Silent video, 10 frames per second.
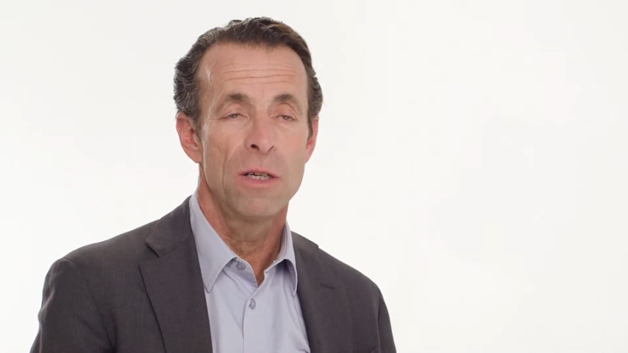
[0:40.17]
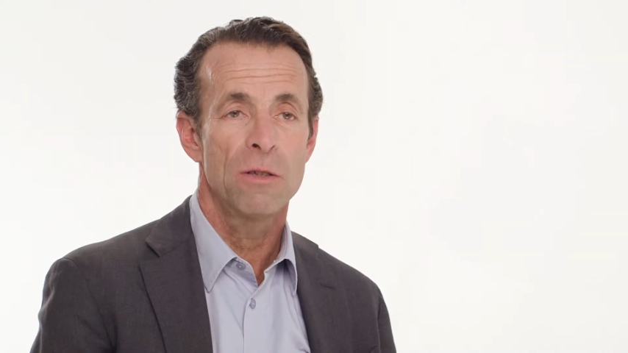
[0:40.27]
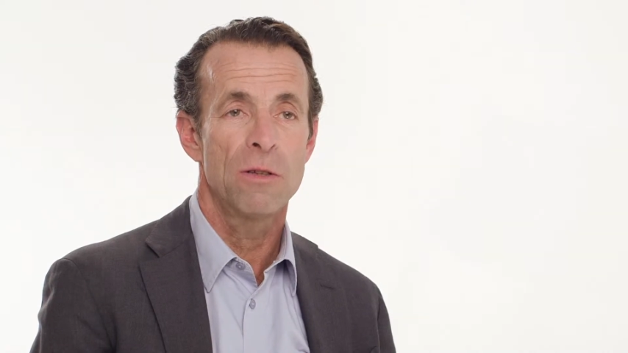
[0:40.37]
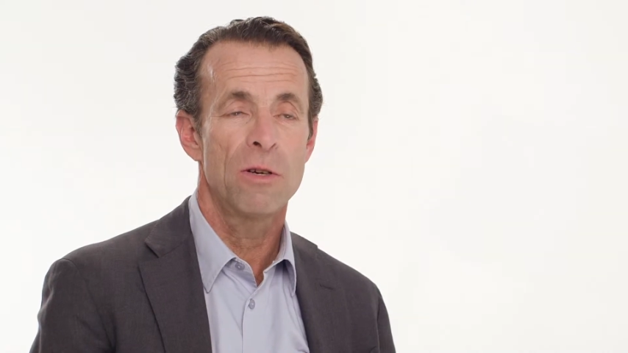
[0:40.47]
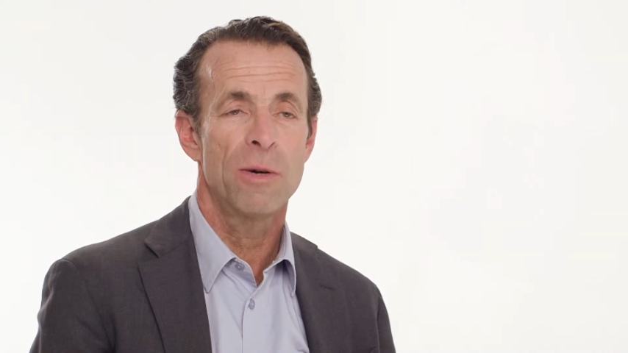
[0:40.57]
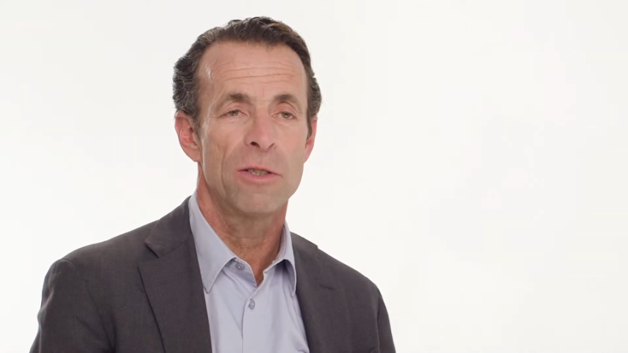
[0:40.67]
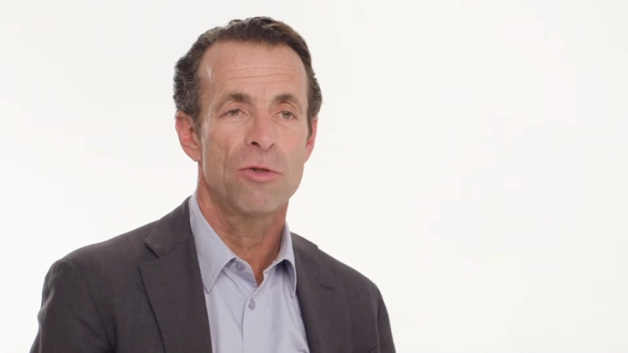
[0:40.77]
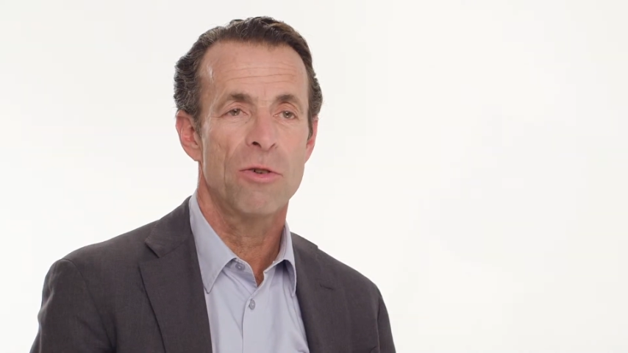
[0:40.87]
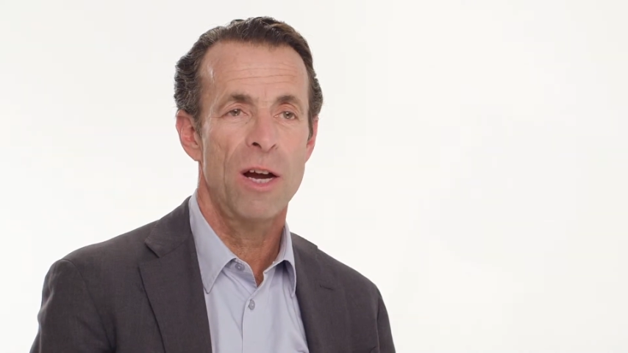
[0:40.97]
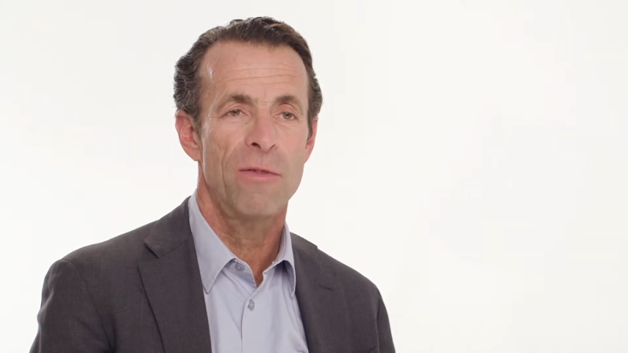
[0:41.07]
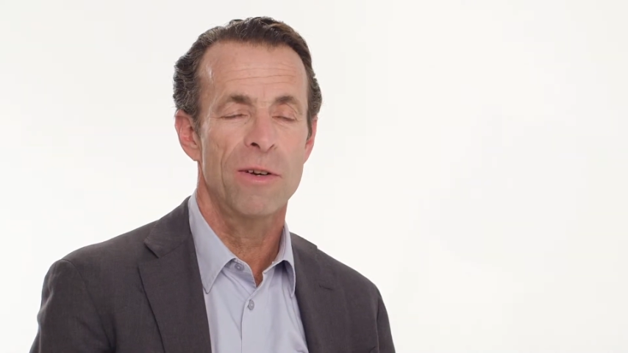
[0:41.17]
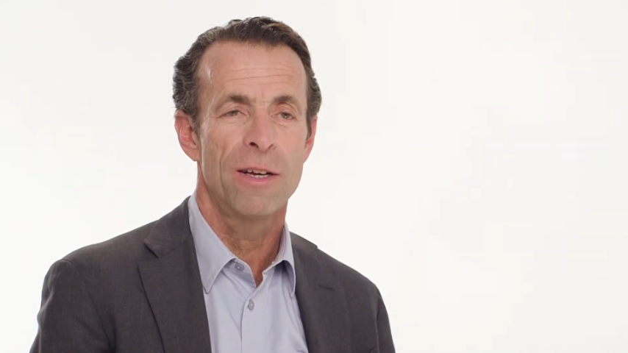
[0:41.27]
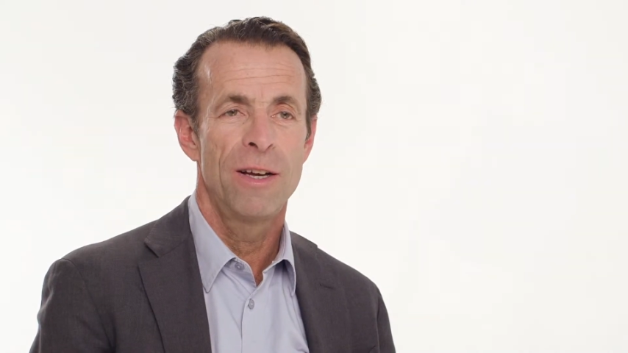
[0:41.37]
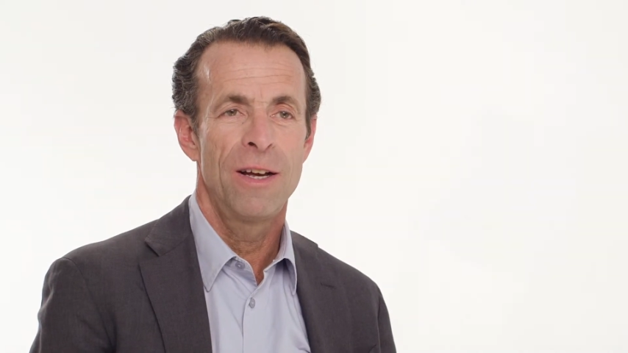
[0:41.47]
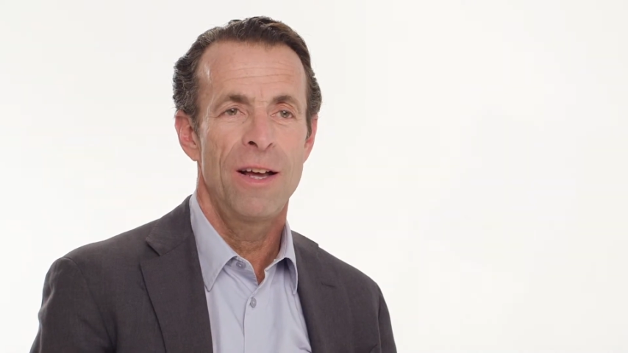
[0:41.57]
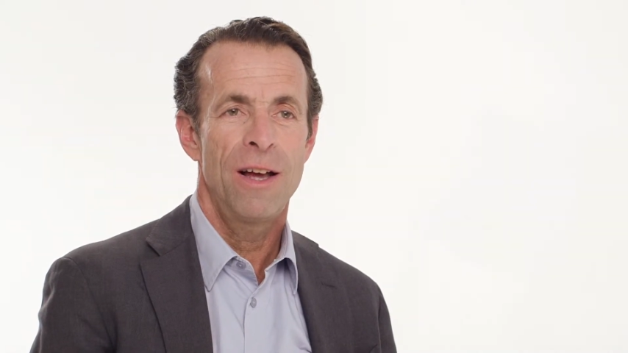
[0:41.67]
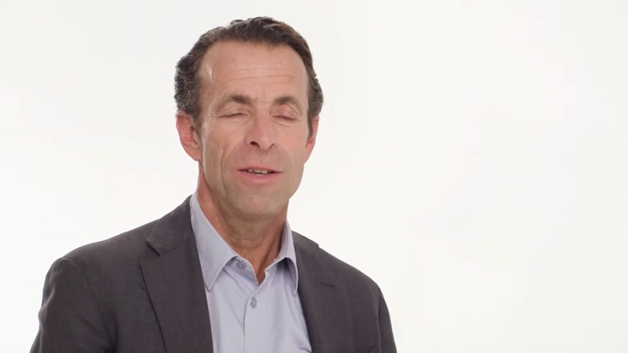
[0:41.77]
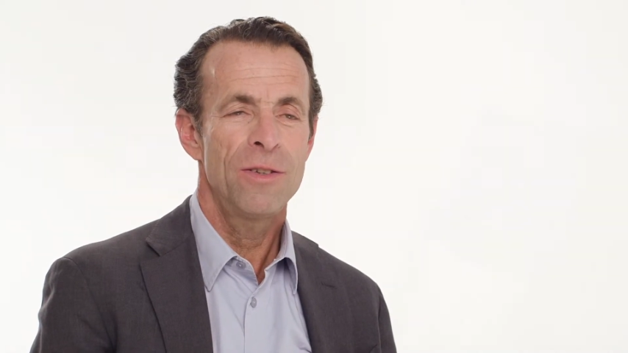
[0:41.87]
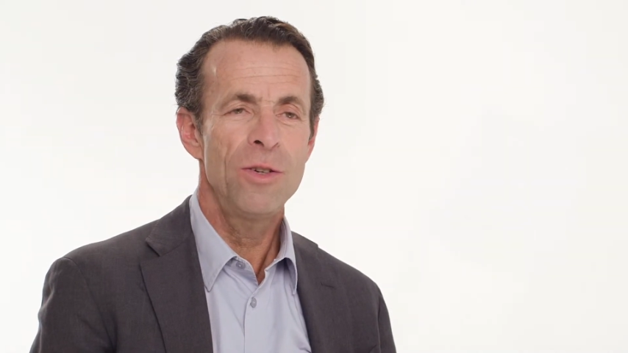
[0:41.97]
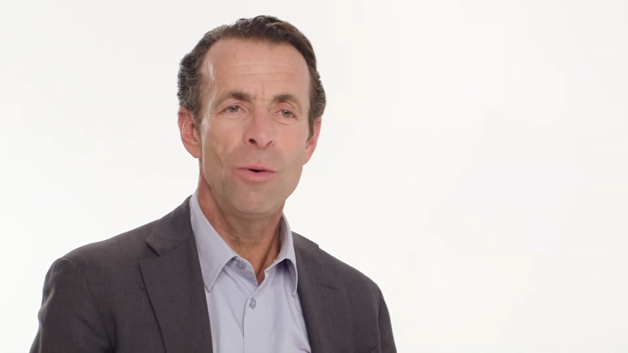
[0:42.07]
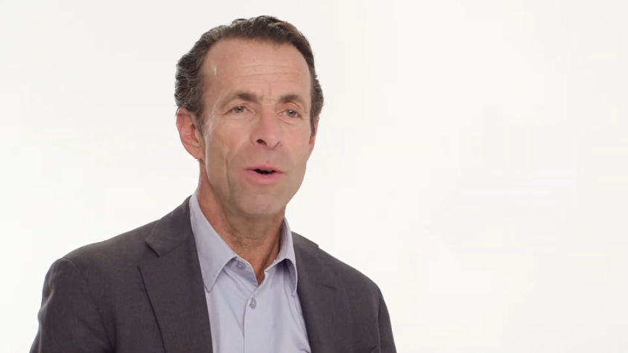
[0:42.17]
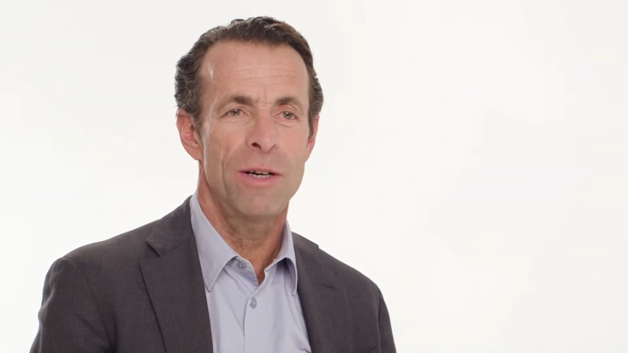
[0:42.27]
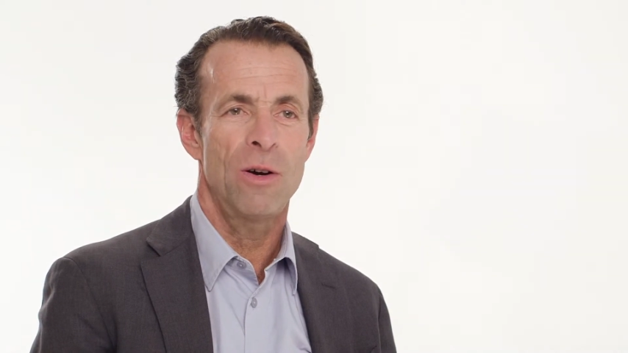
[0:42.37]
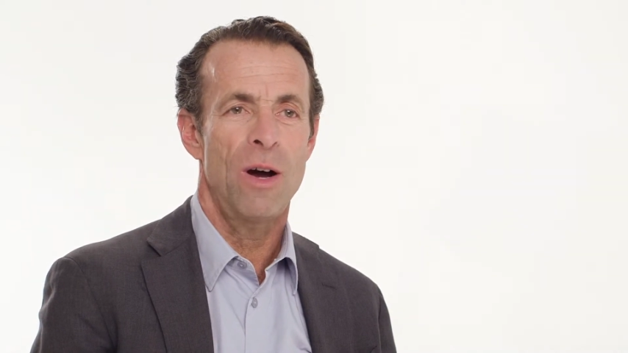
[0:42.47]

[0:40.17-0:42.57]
to learn about the traffic, you don't want to know